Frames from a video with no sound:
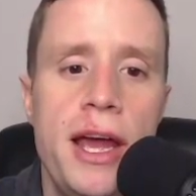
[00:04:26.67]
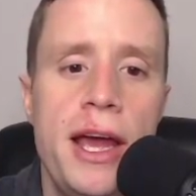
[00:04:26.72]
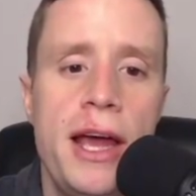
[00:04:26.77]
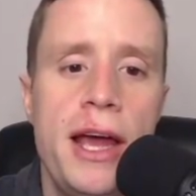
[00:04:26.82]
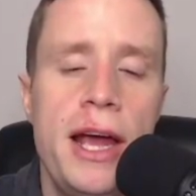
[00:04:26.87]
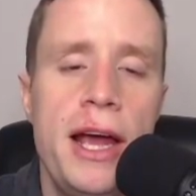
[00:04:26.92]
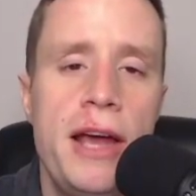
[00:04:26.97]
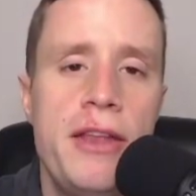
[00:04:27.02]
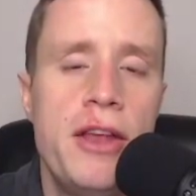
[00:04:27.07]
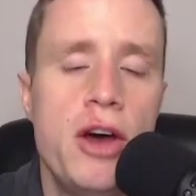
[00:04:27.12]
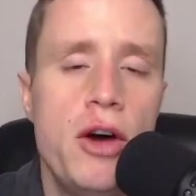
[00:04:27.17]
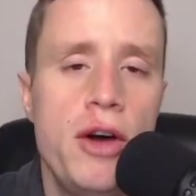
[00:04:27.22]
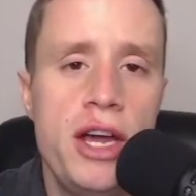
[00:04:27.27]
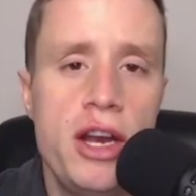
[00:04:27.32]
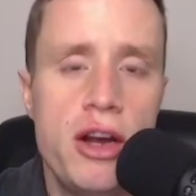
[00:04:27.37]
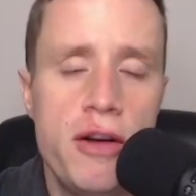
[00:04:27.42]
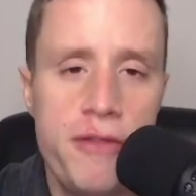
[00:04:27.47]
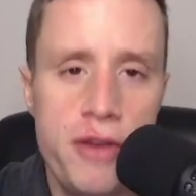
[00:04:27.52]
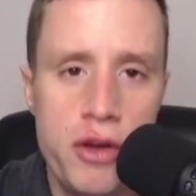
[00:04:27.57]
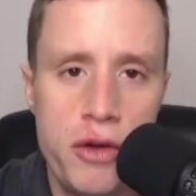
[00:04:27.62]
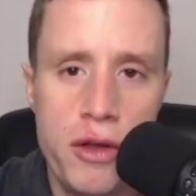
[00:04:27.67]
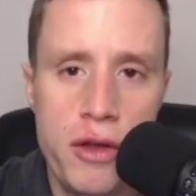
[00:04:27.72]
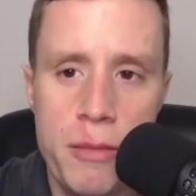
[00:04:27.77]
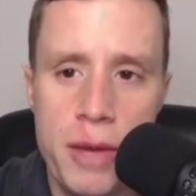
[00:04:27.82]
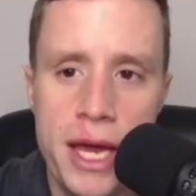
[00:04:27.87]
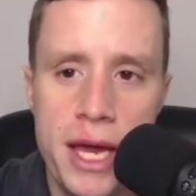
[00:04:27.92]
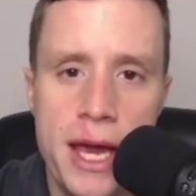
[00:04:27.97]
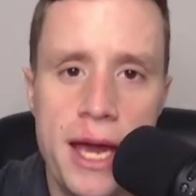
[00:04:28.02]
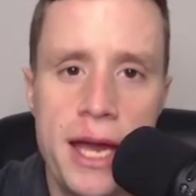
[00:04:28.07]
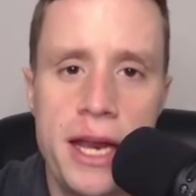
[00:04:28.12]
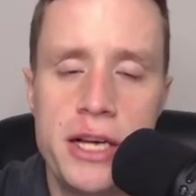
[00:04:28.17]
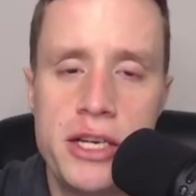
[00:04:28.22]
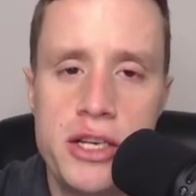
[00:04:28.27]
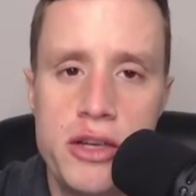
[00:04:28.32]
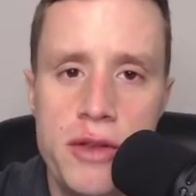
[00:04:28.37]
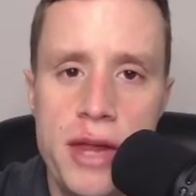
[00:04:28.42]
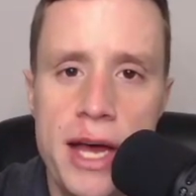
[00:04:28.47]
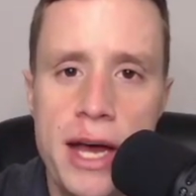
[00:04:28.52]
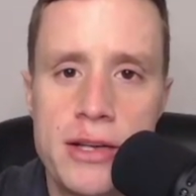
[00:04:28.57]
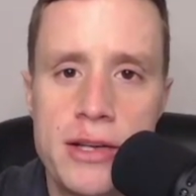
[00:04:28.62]
And they'll interview them again in
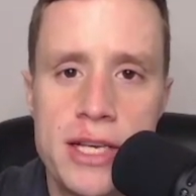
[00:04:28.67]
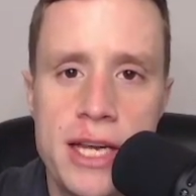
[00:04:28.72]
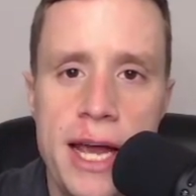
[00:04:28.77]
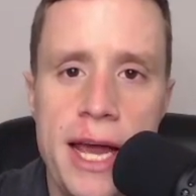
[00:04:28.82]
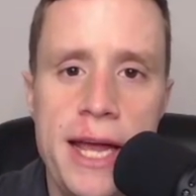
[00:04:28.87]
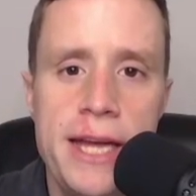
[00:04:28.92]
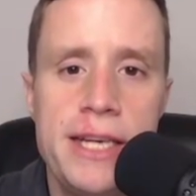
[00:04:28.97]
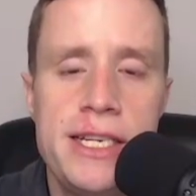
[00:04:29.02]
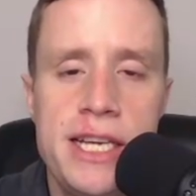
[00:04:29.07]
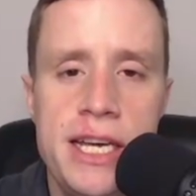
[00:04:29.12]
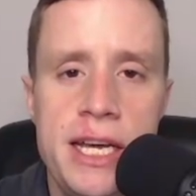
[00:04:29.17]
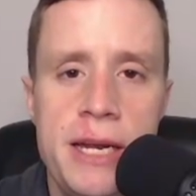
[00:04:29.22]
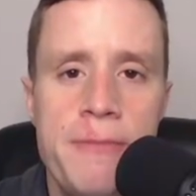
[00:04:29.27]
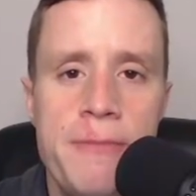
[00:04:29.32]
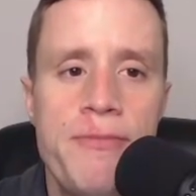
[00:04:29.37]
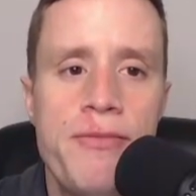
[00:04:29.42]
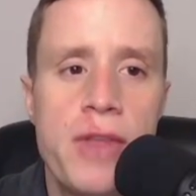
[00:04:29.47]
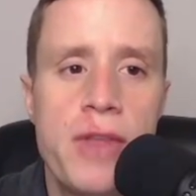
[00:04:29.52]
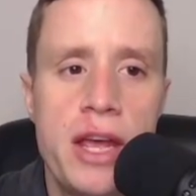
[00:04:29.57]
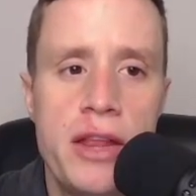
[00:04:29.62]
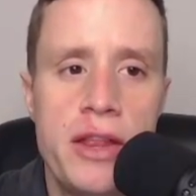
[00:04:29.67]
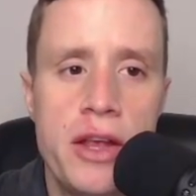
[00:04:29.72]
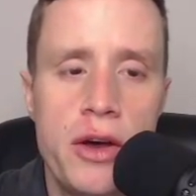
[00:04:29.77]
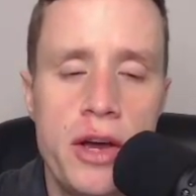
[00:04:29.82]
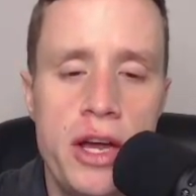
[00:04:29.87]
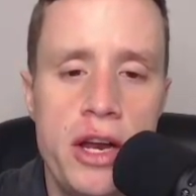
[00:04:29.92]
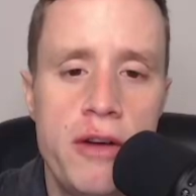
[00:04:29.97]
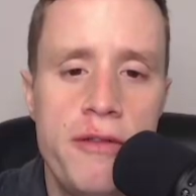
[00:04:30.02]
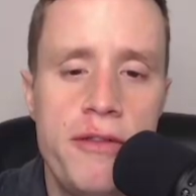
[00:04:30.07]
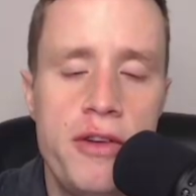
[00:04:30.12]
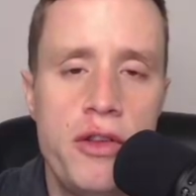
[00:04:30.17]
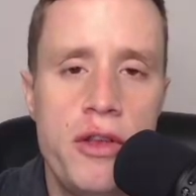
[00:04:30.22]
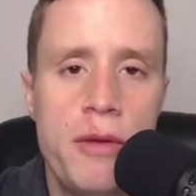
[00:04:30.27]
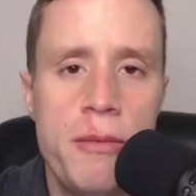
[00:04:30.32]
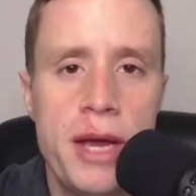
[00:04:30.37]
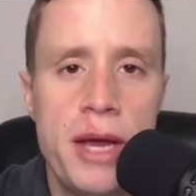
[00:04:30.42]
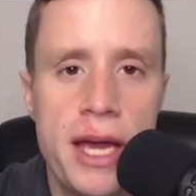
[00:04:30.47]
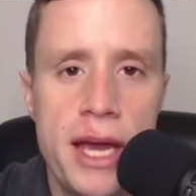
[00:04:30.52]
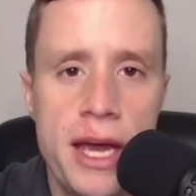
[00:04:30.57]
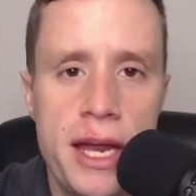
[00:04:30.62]
2018, and they'll interview
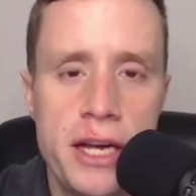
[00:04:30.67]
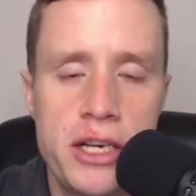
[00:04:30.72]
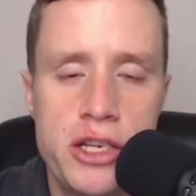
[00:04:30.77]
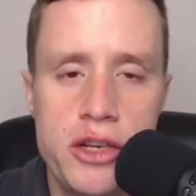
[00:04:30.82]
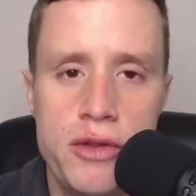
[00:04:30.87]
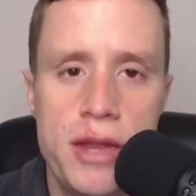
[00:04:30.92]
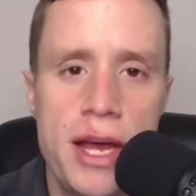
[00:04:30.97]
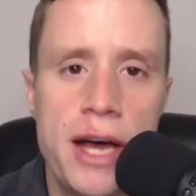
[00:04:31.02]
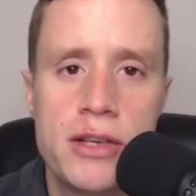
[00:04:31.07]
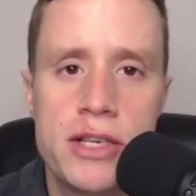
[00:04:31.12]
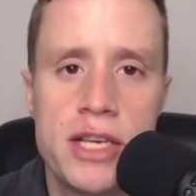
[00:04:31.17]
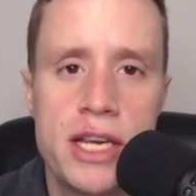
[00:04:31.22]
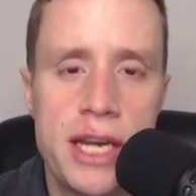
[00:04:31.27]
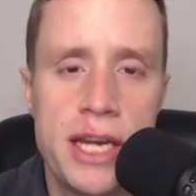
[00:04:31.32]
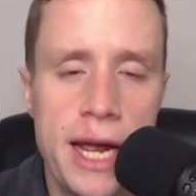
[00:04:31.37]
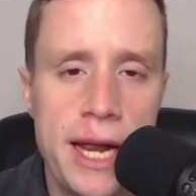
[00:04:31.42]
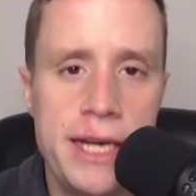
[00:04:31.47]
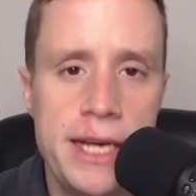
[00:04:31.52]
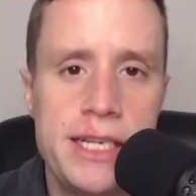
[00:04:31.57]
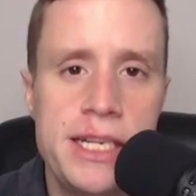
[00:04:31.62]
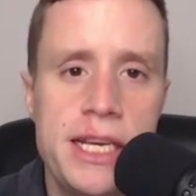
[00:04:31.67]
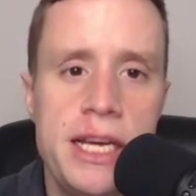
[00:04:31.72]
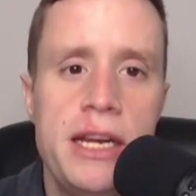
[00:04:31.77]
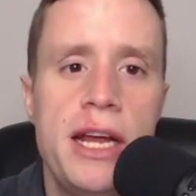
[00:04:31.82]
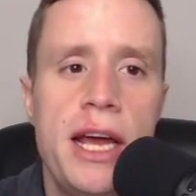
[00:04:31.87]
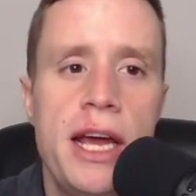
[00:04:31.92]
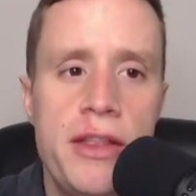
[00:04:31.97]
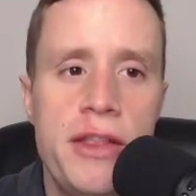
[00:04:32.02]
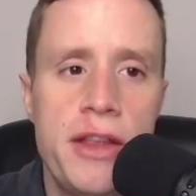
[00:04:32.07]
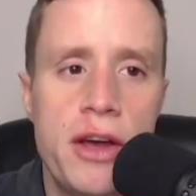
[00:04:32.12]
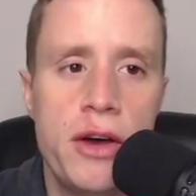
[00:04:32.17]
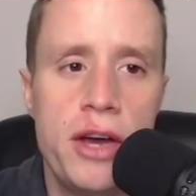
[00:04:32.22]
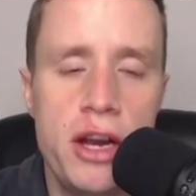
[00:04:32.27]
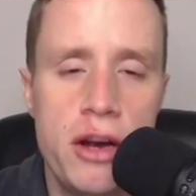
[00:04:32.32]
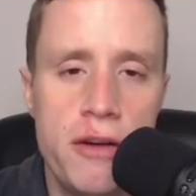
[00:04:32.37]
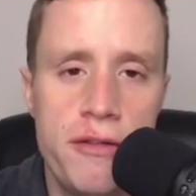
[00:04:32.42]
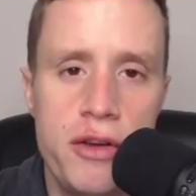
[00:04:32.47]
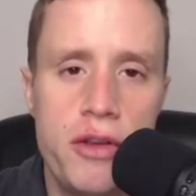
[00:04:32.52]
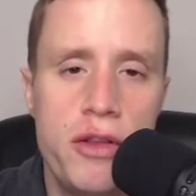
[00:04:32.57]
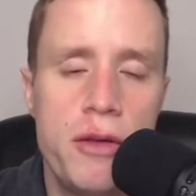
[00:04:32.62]
them again in 2019, and they'll
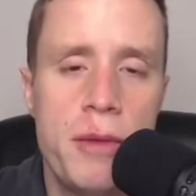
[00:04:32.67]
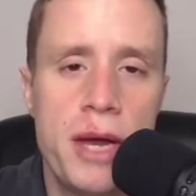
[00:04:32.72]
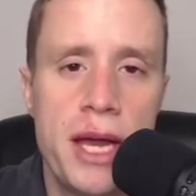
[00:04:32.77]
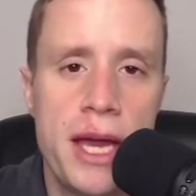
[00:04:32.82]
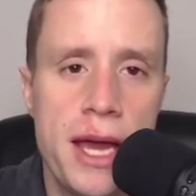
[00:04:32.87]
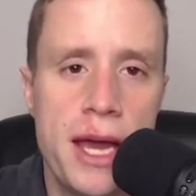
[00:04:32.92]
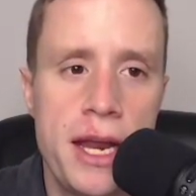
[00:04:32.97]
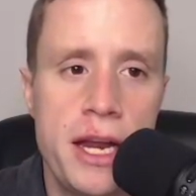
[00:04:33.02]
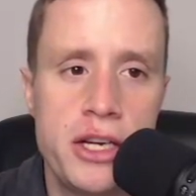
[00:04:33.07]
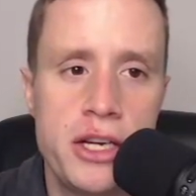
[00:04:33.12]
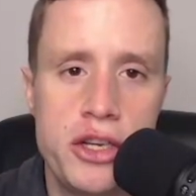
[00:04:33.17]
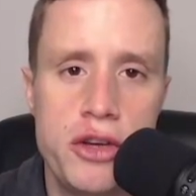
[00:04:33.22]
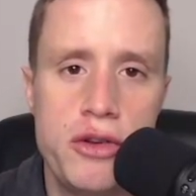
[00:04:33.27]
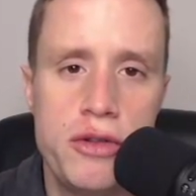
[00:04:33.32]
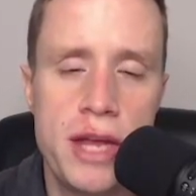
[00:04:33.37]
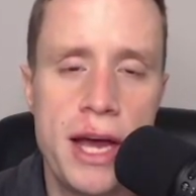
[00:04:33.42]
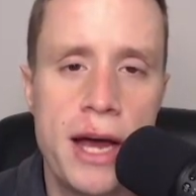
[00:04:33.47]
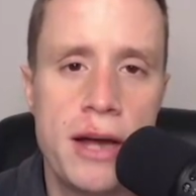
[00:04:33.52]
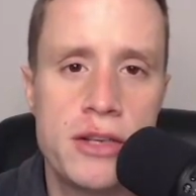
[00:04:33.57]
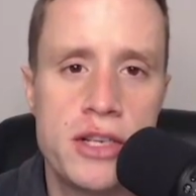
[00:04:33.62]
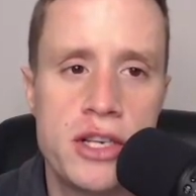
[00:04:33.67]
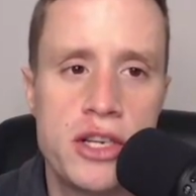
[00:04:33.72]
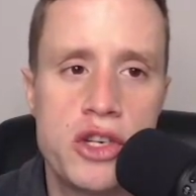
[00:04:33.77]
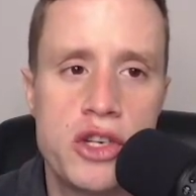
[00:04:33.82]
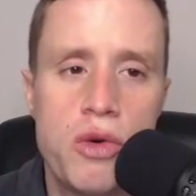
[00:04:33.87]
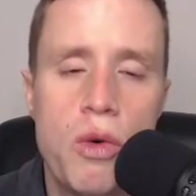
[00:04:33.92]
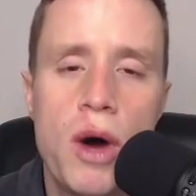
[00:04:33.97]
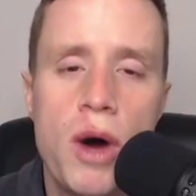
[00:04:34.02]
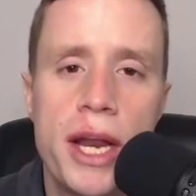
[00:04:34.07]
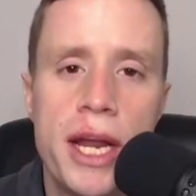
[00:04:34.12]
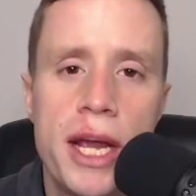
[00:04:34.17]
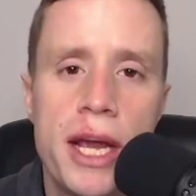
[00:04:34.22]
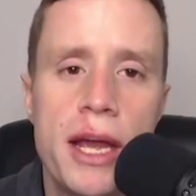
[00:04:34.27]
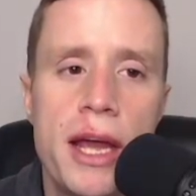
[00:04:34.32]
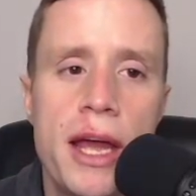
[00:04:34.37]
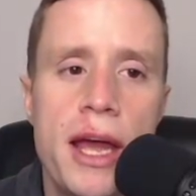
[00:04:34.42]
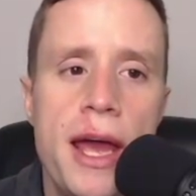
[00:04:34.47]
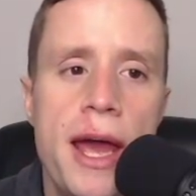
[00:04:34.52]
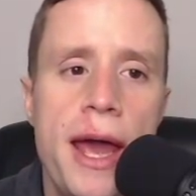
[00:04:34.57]
interview them again in 2020.